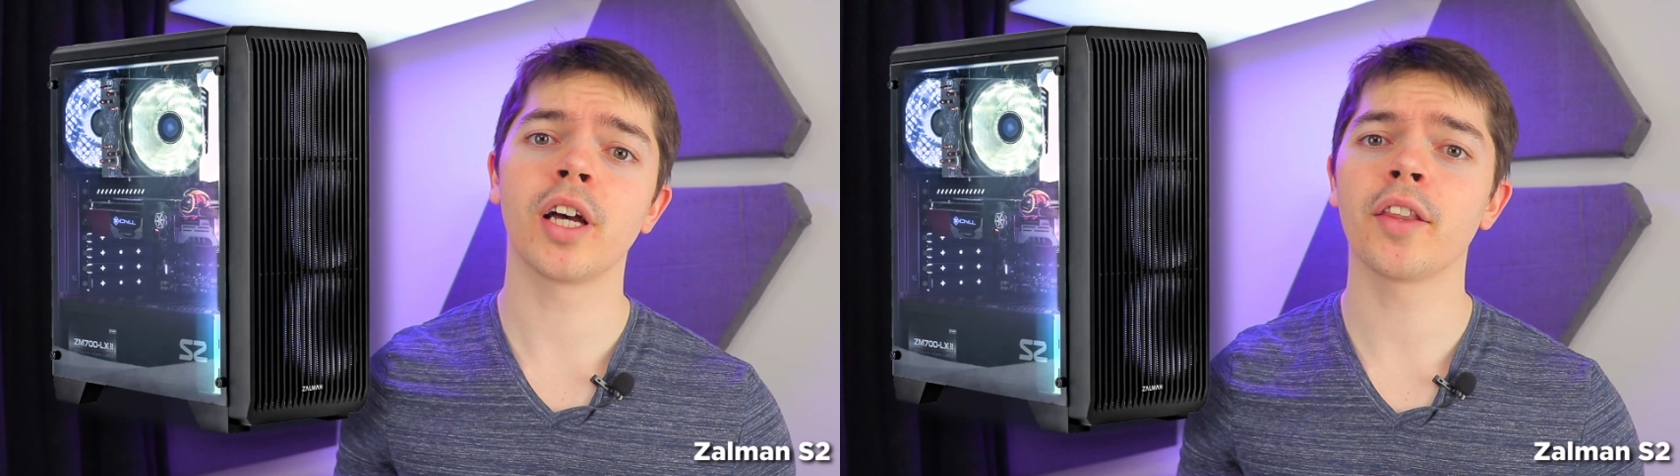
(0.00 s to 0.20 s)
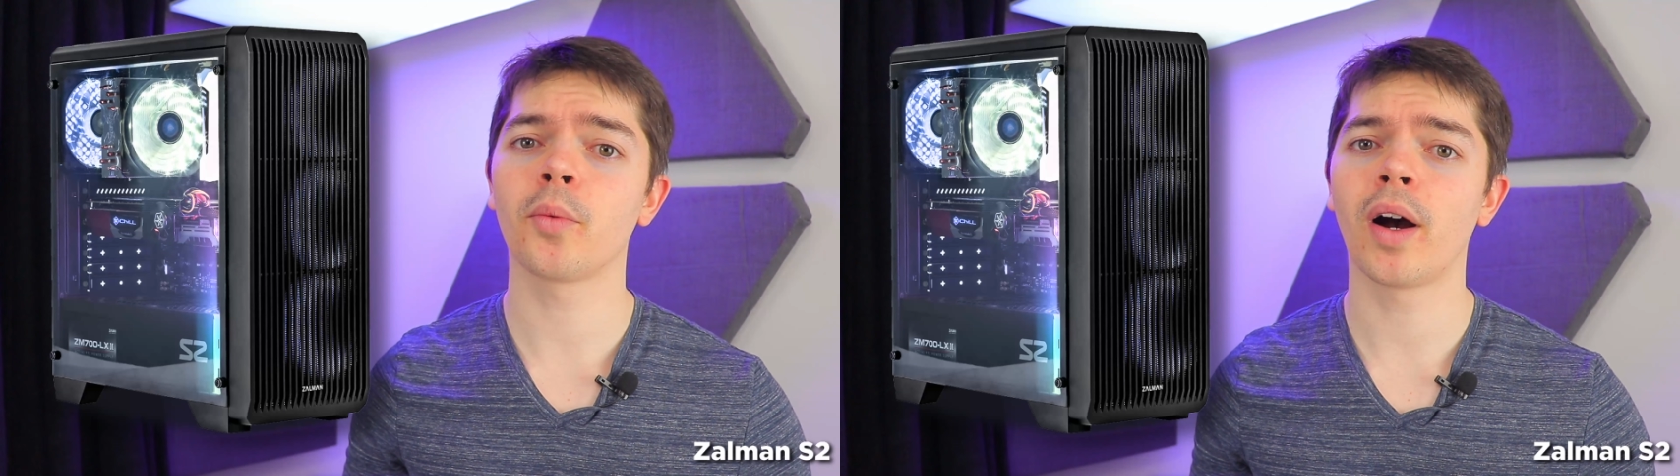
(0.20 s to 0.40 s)

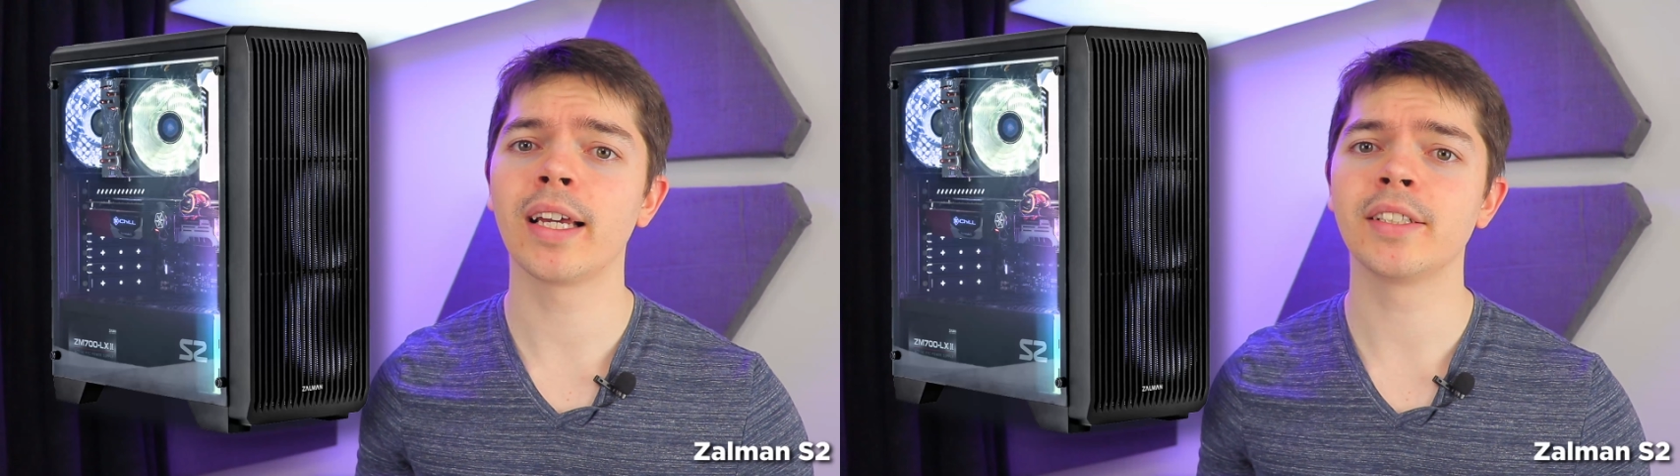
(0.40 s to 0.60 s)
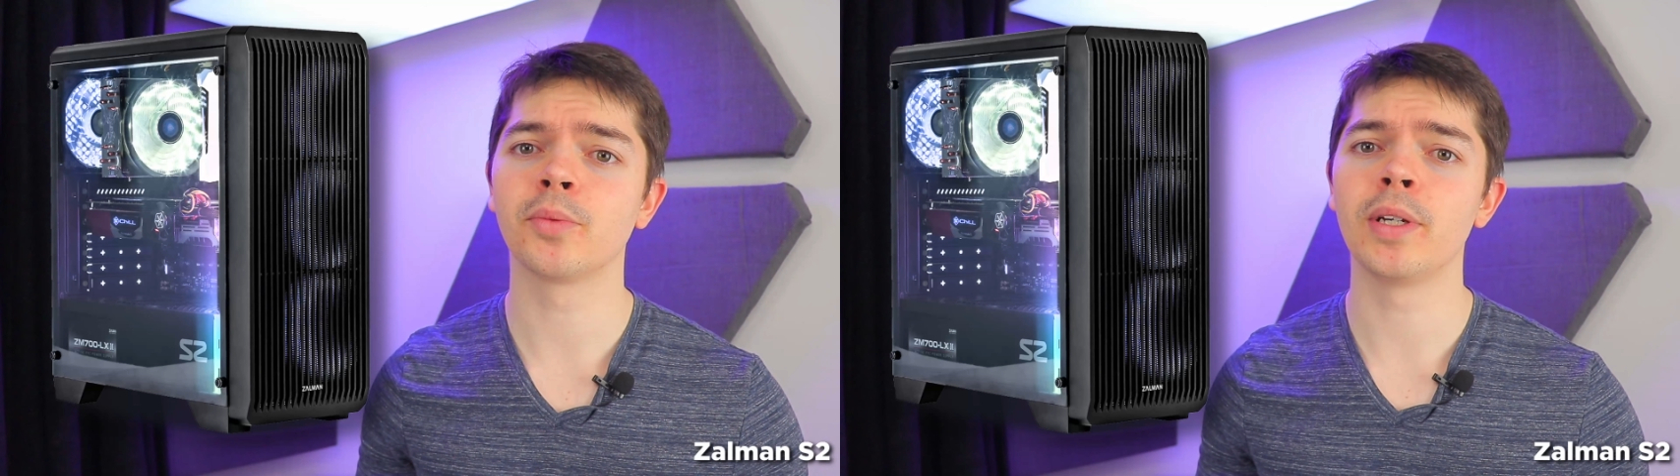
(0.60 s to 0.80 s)

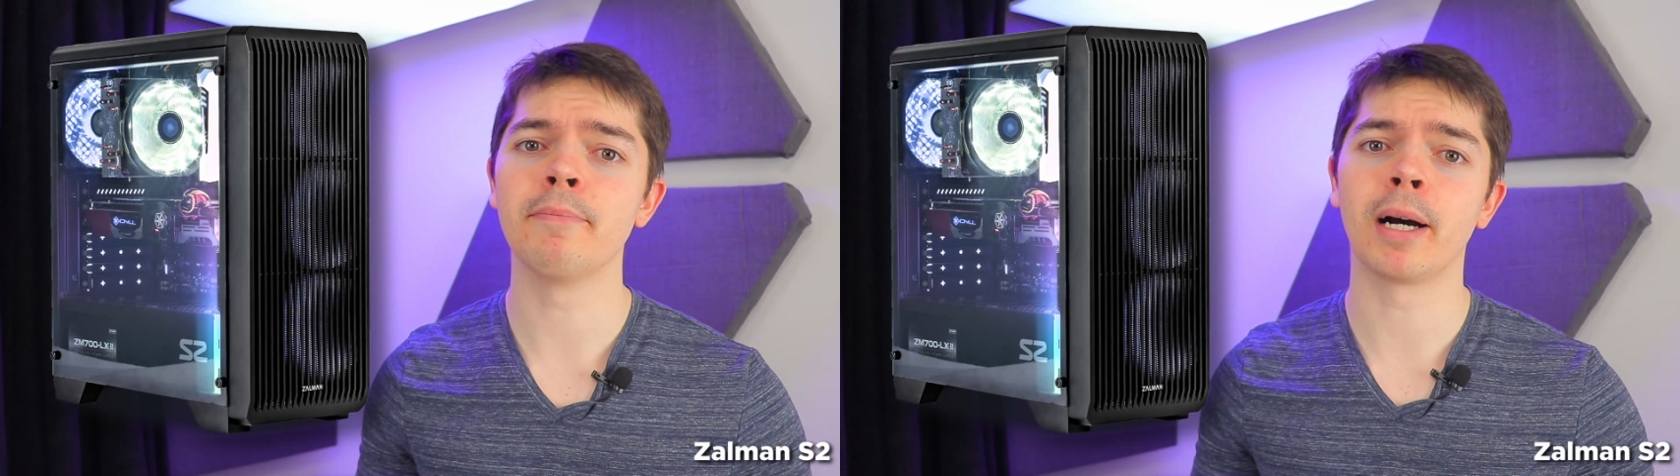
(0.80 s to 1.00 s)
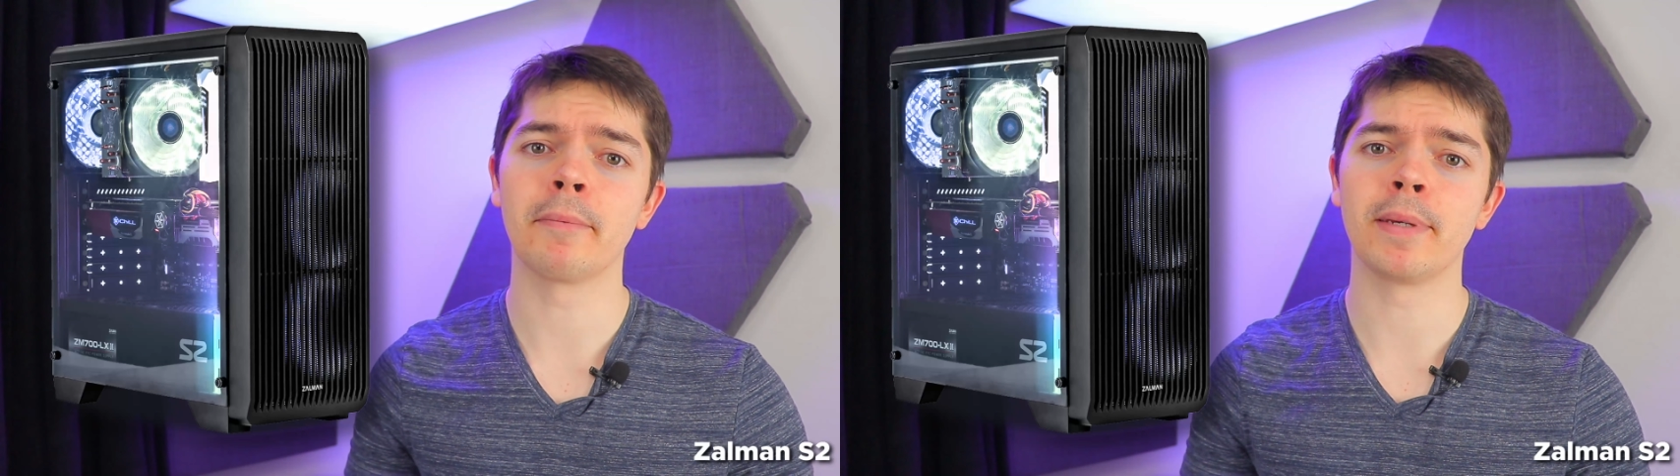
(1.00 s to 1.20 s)
otherwise we
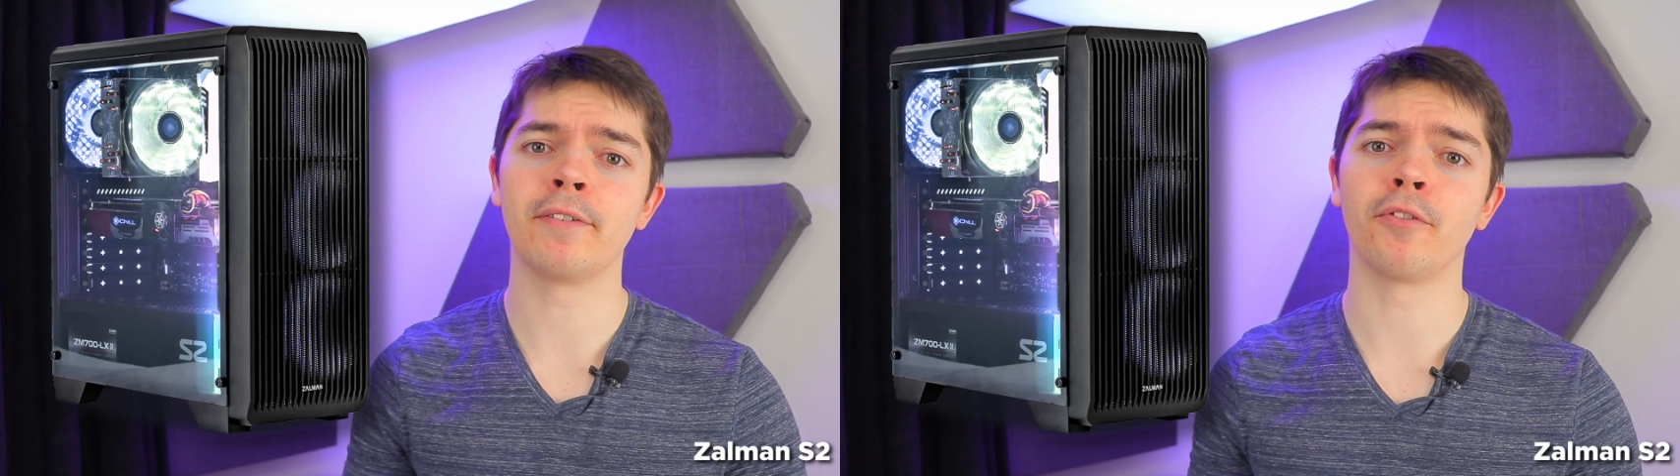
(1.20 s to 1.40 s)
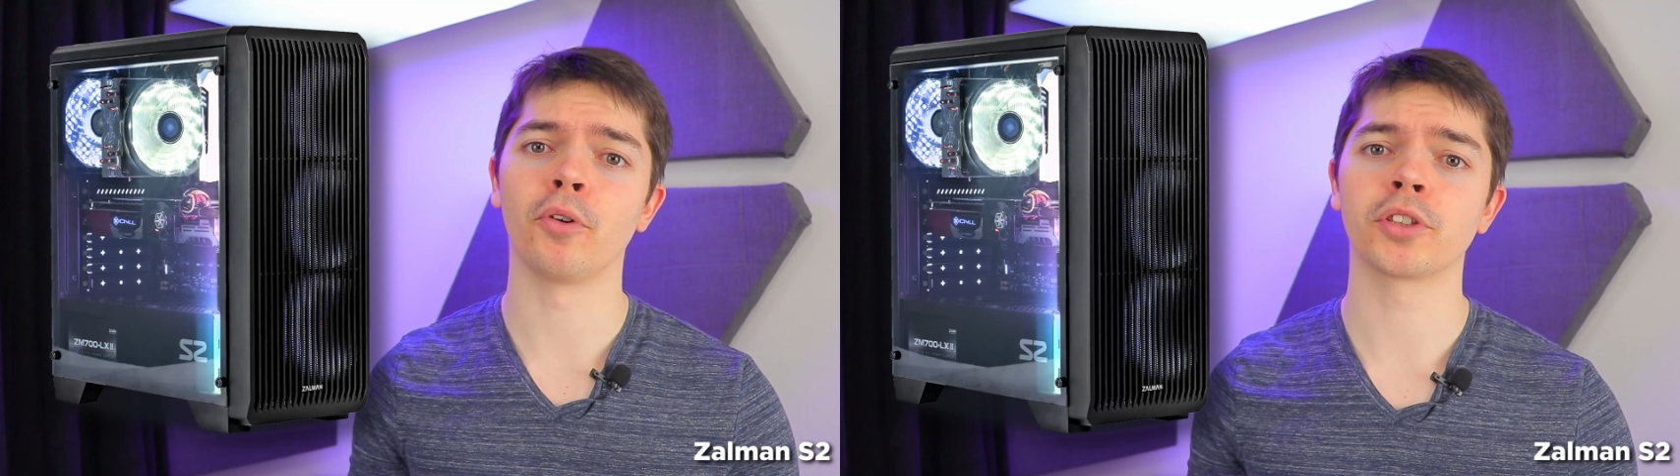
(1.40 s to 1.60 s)
might be
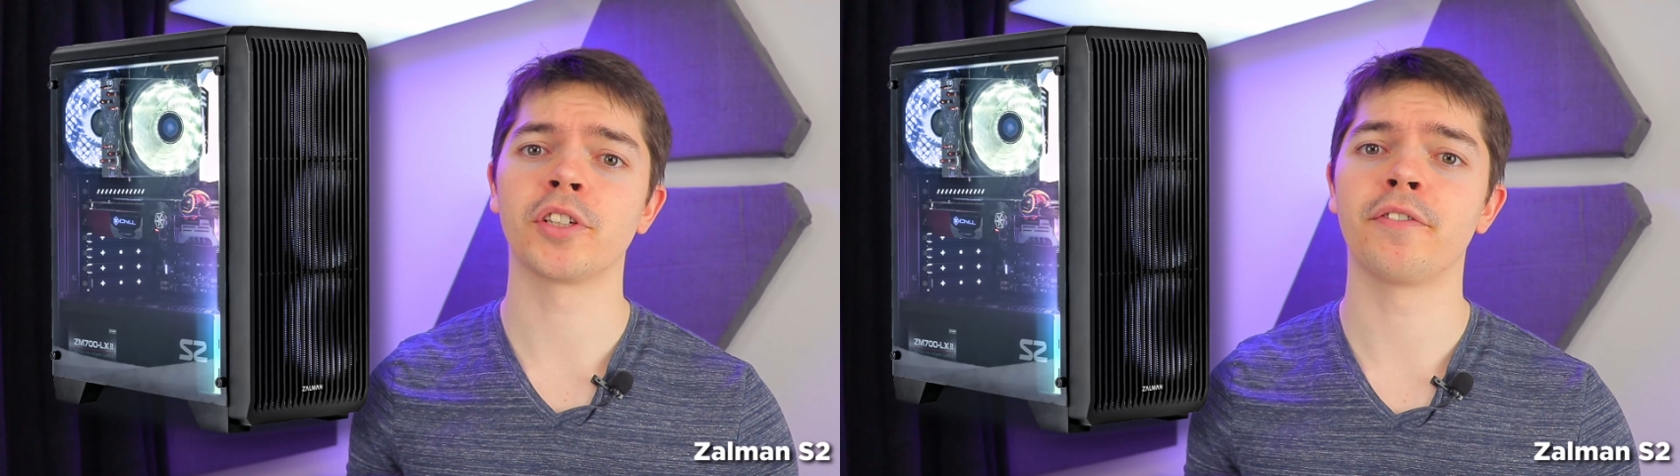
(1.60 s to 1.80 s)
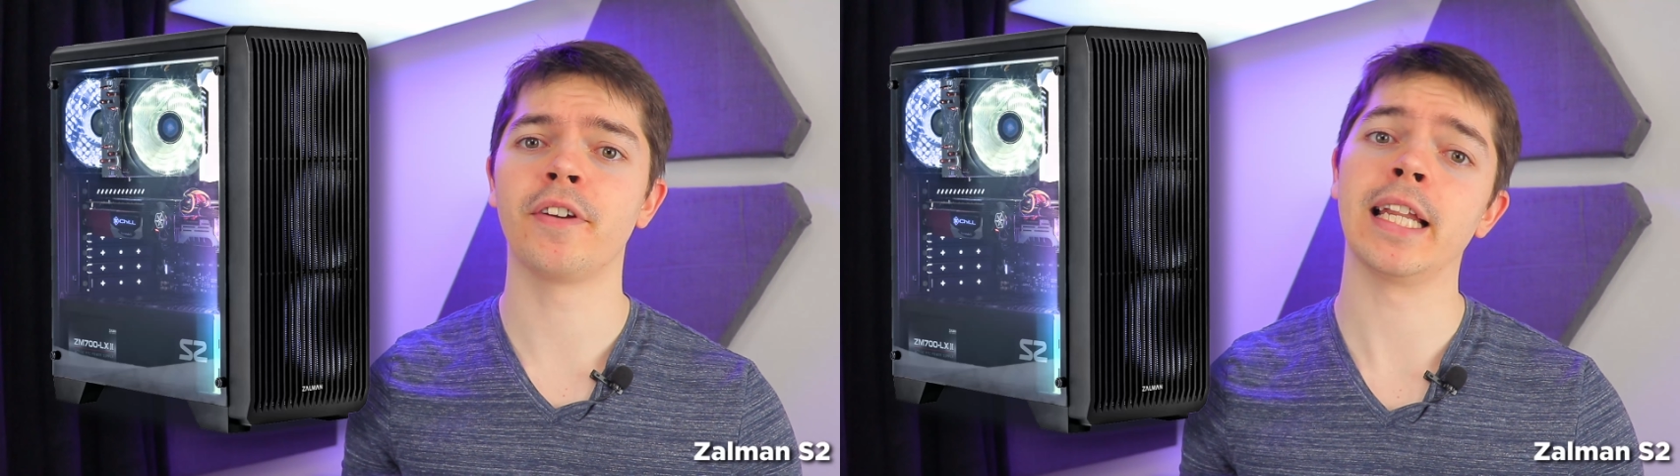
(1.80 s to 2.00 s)
forced
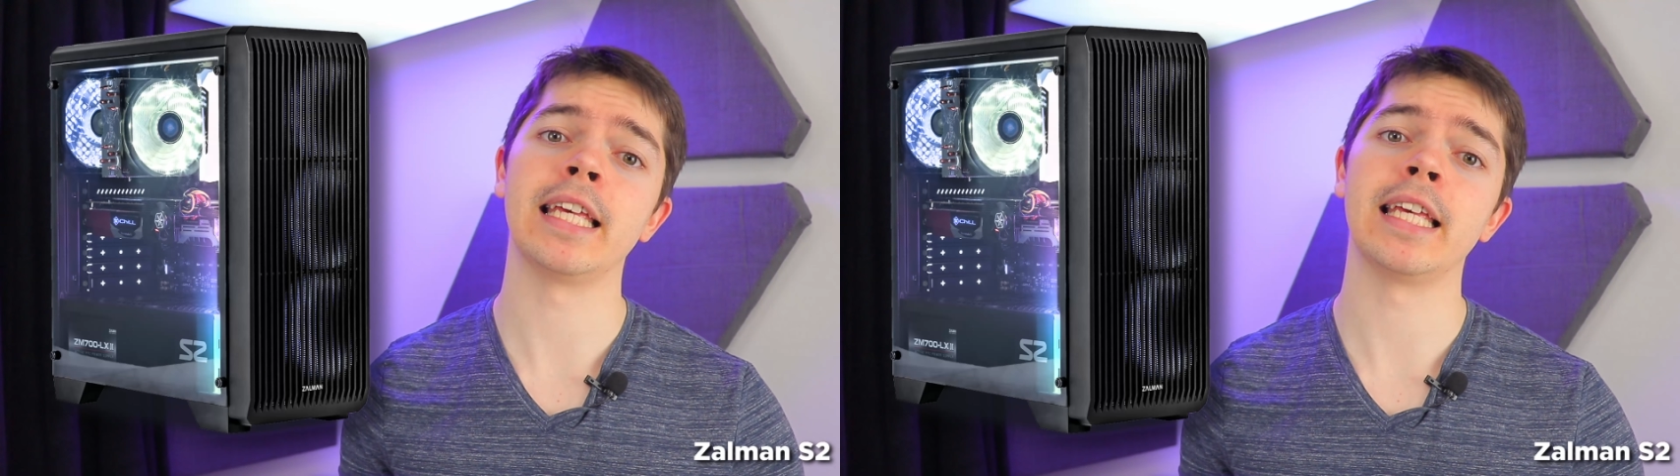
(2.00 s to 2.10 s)
to fit